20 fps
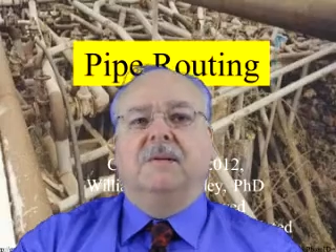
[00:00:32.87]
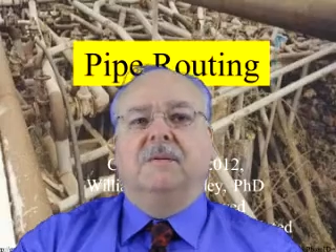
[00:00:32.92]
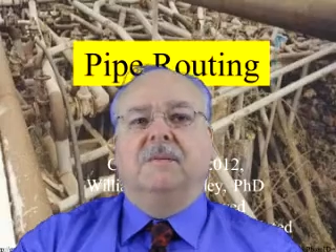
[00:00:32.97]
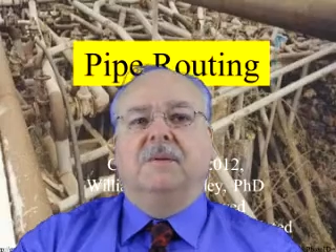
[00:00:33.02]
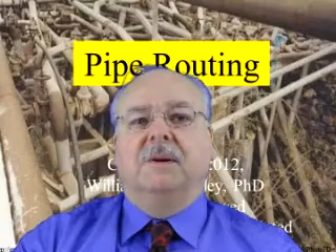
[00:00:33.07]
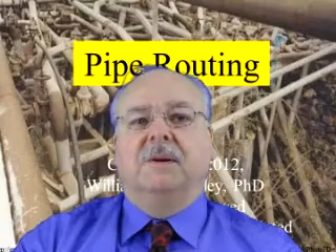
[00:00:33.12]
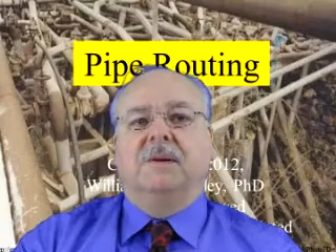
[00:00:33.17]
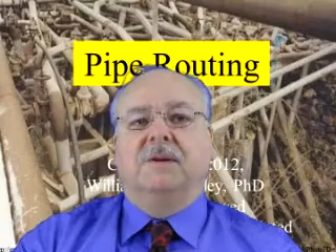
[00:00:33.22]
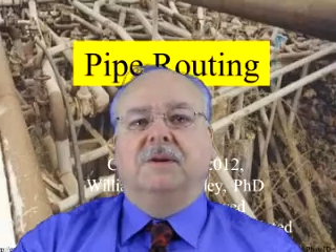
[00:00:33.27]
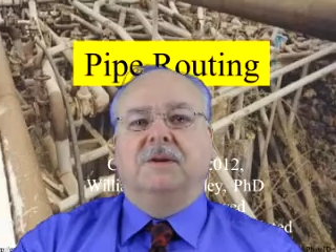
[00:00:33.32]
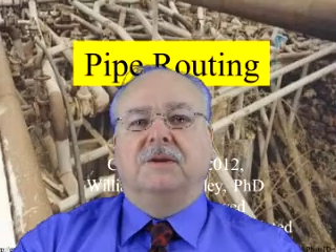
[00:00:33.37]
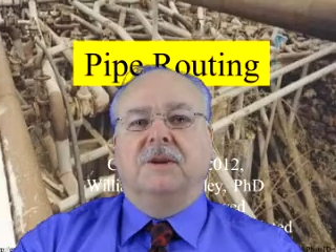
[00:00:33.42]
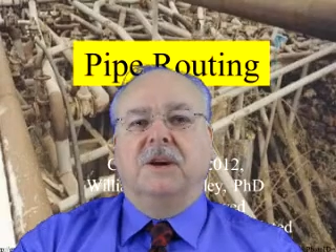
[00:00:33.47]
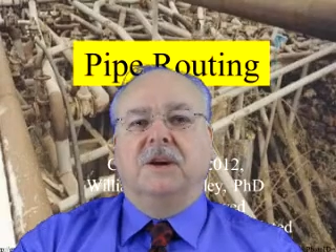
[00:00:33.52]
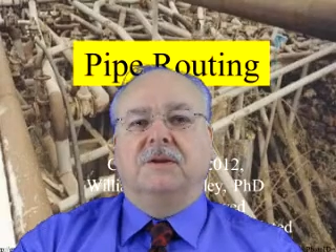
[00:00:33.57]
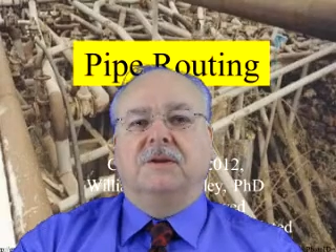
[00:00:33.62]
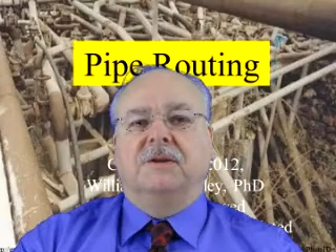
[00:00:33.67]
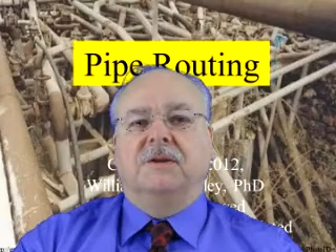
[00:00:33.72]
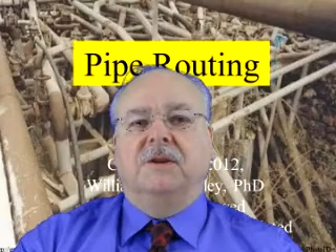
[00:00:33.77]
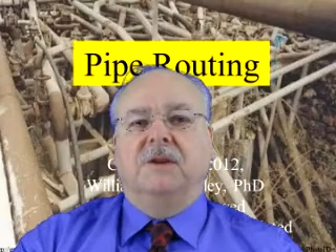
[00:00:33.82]
We'll
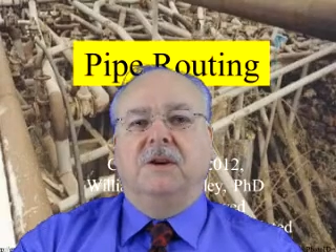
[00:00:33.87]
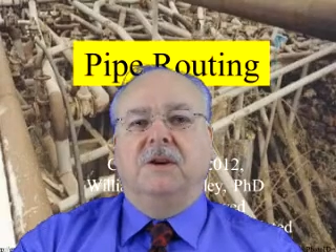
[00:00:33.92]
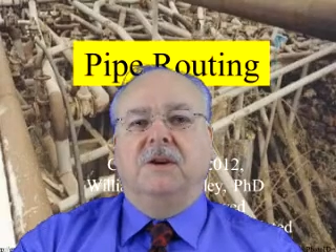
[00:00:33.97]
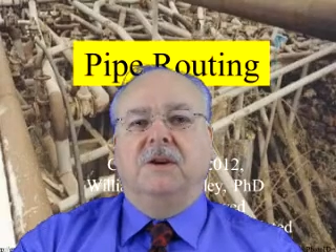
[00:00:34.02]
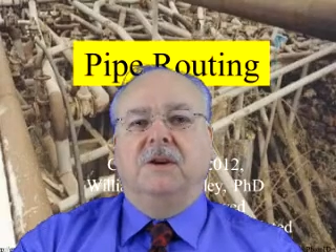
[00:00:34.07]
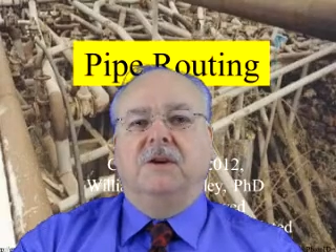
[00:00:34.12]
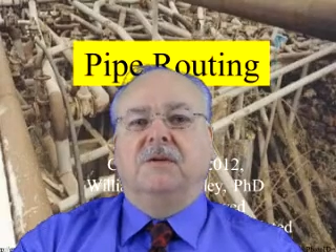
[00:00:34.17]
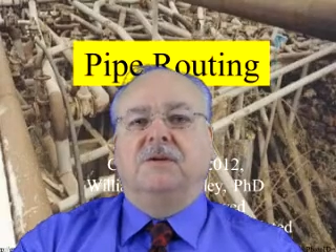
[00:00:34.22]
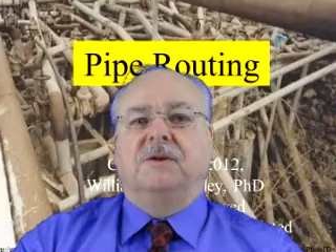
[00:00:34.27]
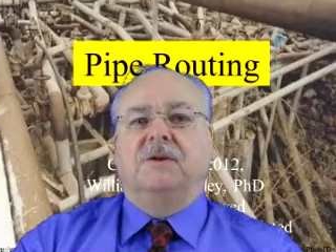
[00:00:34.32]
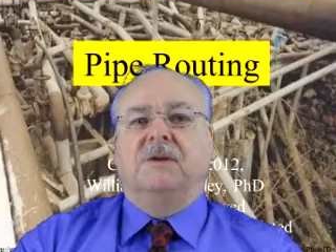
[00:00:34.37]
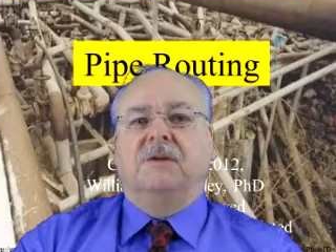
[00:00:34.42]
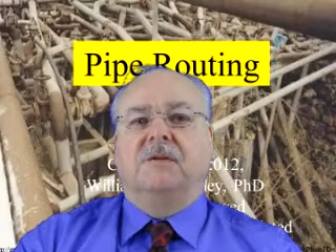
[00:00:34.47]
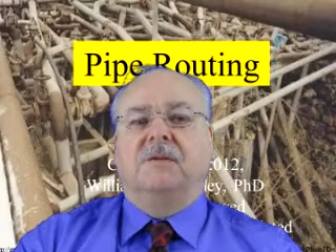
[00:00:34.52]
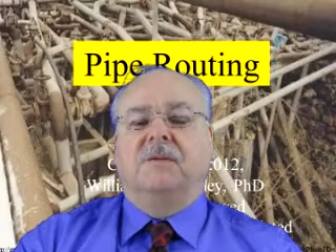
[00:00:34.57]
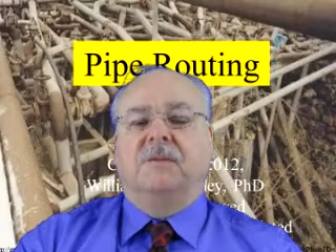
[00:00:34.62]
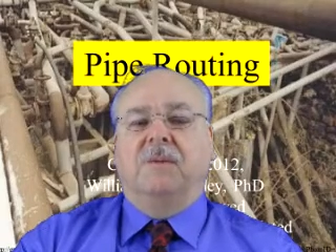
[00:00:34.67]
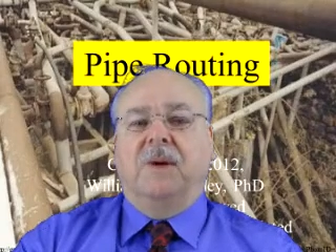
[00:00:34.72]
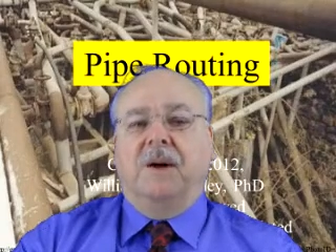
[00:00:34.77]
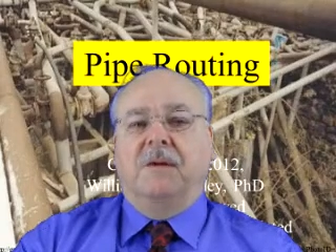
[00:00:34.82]
discuss uh, use
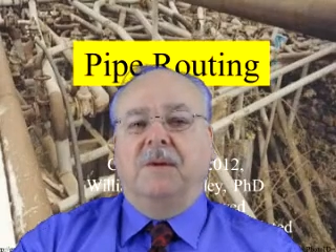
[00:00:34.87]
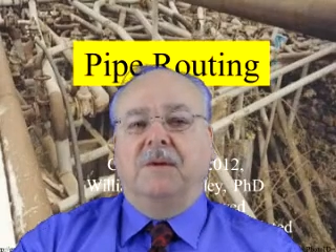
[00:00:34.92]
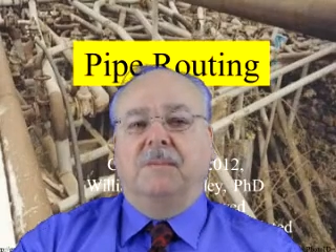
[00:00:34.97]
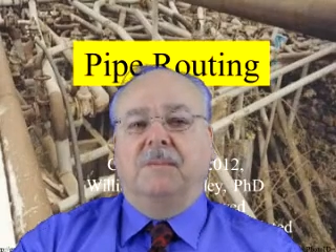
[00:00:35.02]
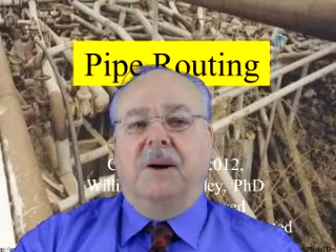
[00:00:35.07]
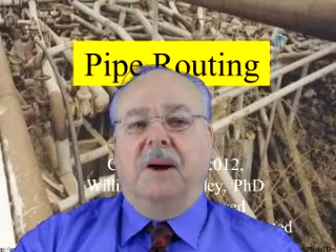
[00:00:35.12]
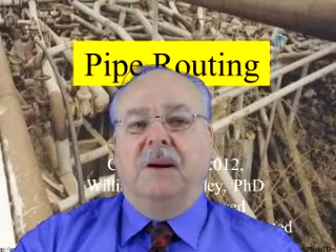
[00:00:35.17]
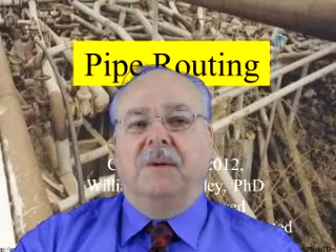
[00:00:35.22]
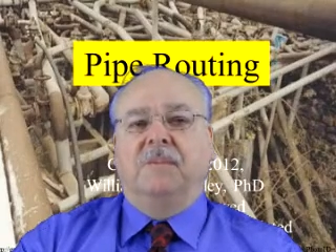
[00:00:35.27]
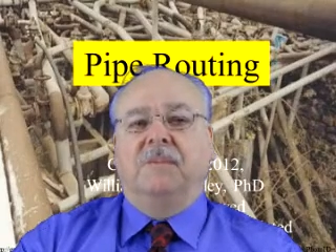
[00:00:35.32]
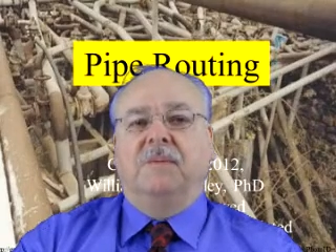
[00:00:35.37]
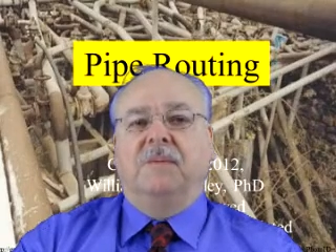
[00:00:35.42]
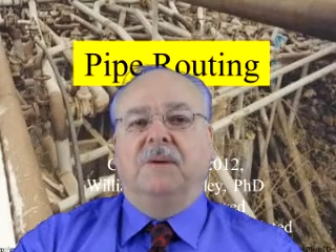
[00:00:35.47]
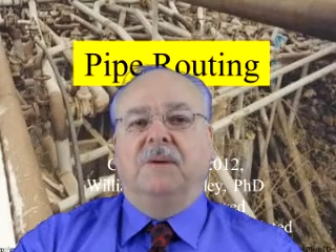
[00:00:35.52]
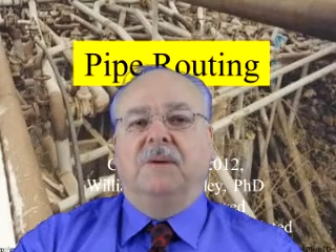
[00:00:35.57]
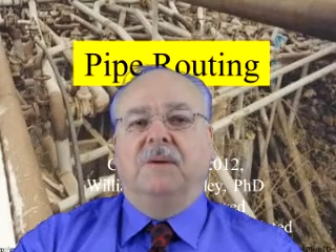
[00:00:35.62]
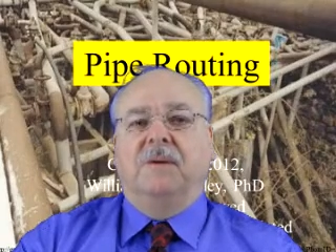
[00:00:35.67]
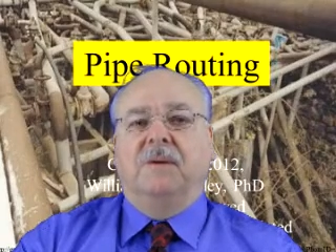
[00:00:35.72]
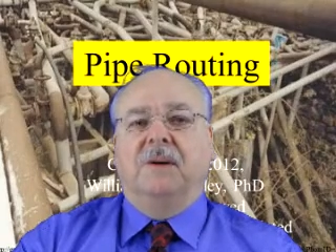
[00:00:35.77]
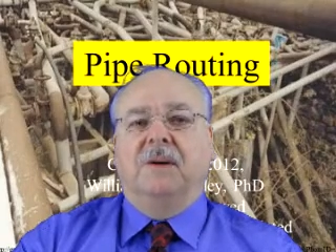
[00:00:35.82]
of routing pipe
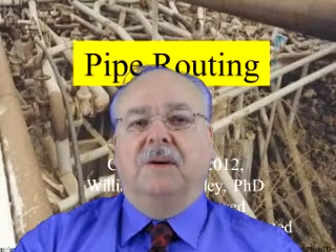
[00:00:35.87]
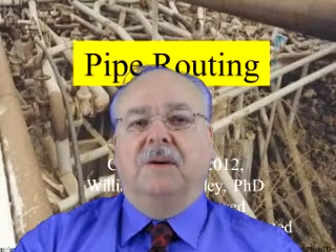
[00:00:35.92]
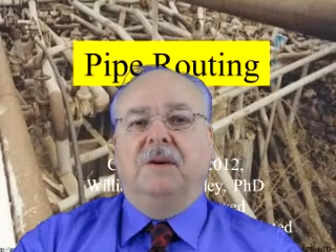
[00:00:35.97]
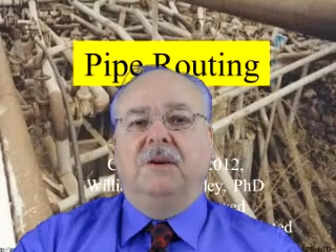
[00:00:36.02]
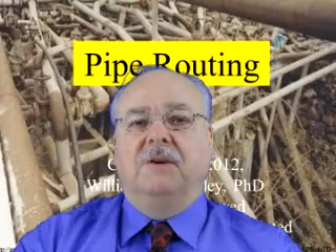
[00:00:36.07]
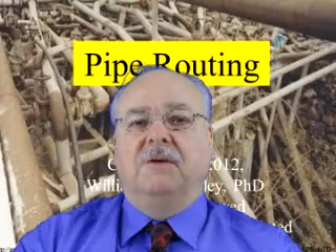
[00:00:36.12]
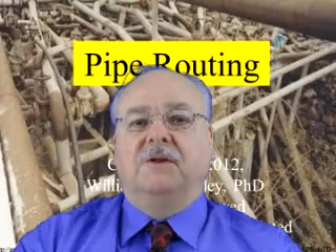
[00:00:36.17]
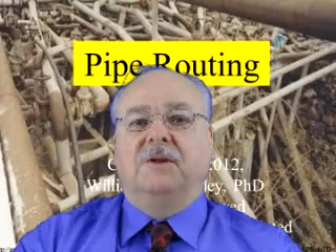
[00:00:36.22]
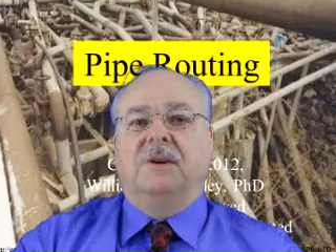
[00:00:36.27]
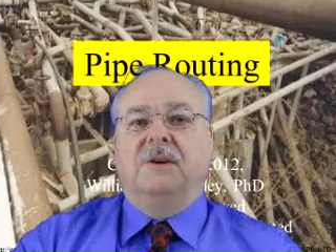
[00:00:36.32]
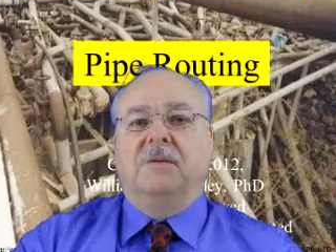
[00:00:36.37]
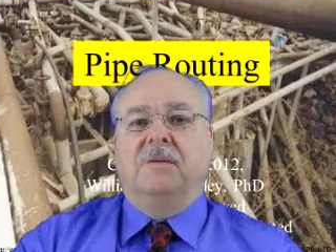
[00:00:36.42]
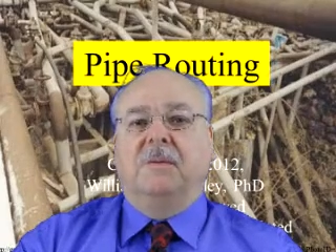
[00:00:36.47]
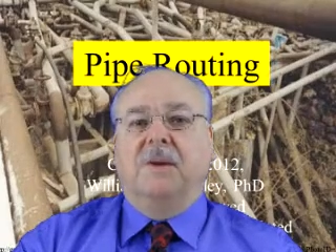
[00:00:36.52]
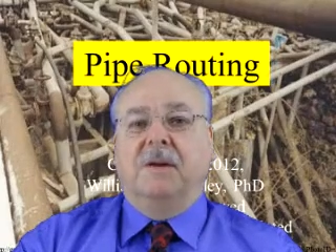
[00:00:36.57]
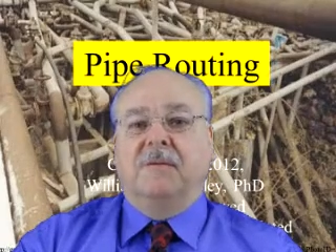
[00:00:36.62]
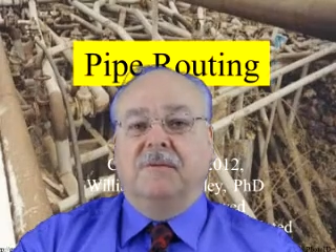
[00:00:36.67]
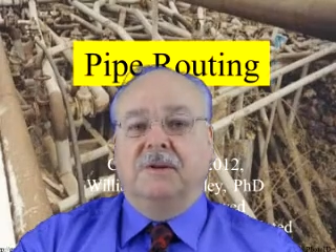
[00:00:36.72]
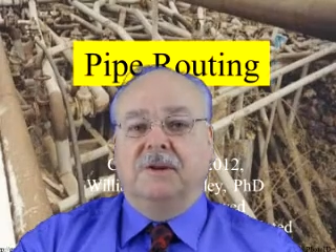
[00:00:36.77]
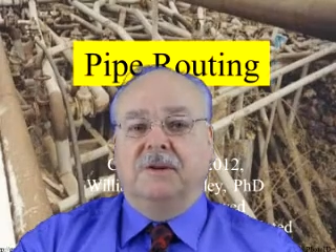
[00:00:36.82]
with uh, using a
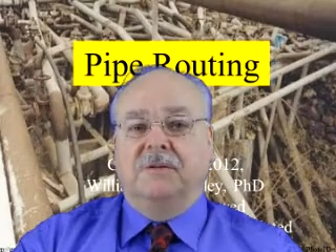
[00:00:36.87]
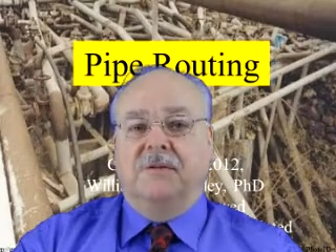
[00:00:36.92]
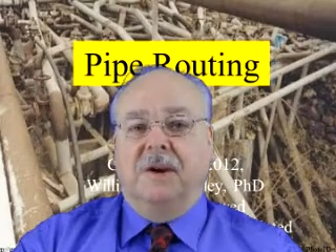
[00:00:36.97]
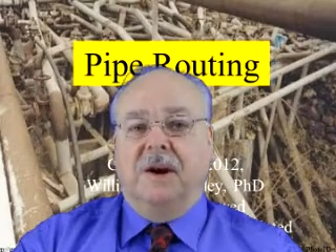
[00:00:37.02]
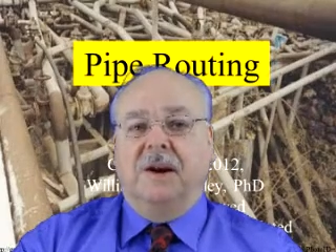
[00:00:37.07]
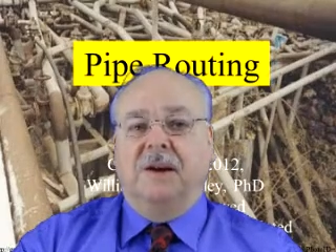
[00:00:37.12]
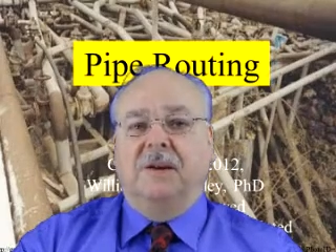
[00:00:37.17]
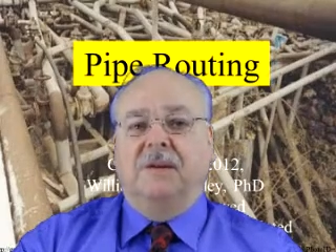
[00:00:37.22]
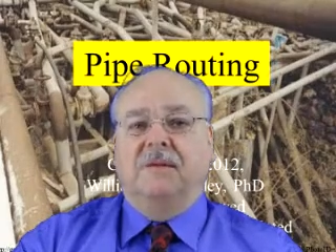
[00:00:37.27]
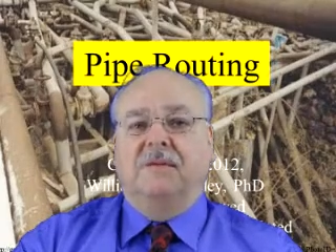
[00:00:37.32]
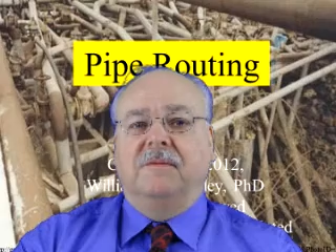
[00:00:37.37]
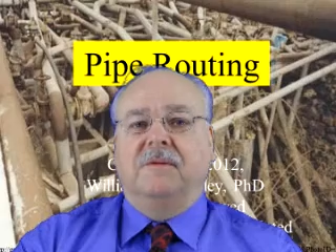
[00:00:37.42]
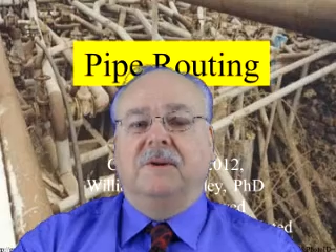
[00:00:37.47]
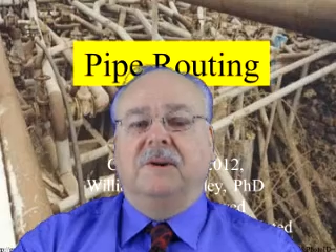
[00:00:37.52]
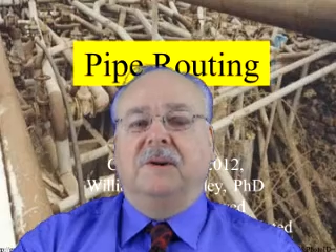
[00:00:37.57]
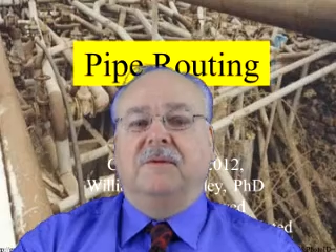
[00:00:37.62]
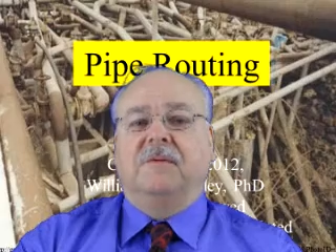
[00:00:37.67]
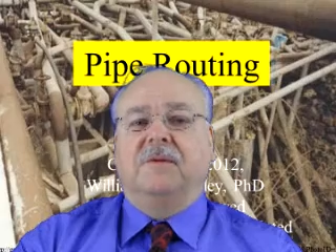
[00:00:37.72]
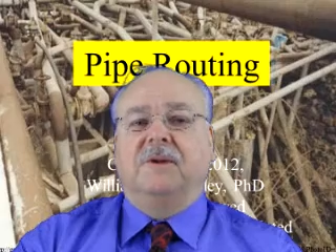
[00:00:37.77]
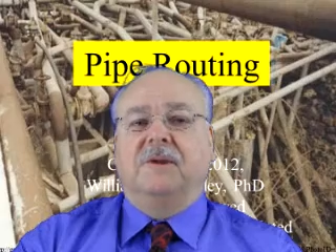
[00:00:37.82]
reference file for
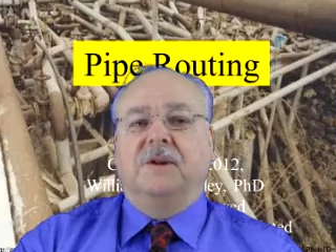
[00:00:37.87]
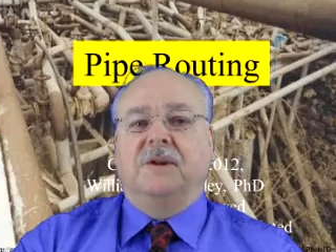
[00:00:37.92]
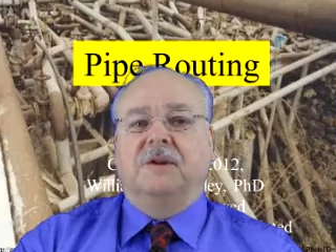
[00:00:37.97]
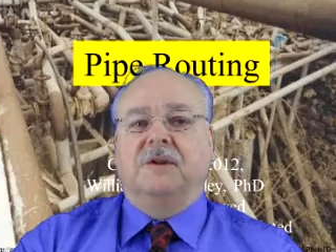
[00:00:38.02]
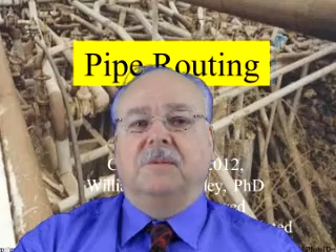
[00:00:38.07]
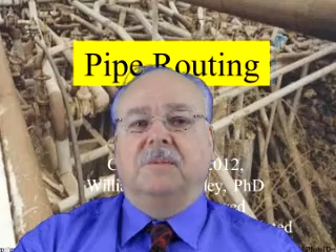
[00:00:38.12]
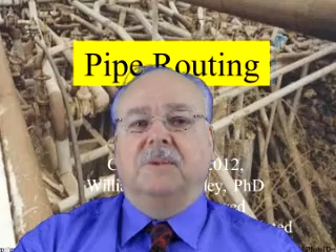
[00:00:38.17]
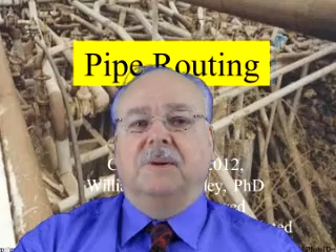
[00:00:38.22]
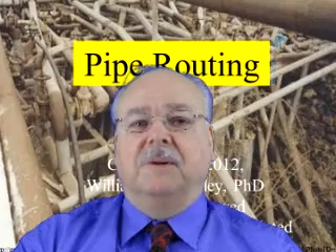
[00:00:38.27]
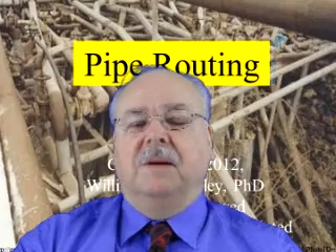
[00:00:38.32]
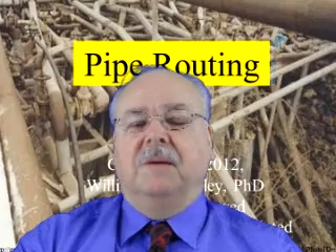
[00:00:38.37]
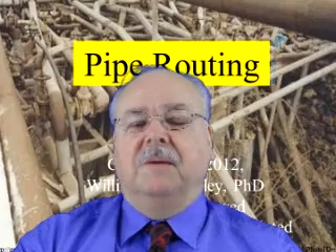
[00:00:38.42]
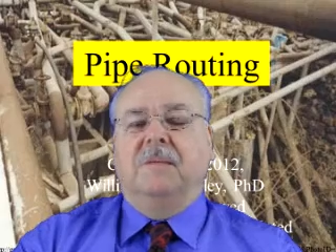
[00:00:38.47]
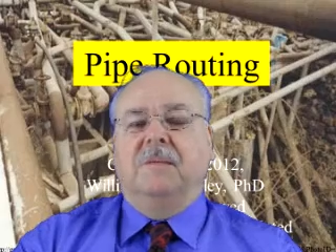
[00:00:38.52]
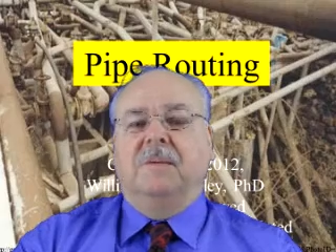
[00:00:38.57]
different disciplines.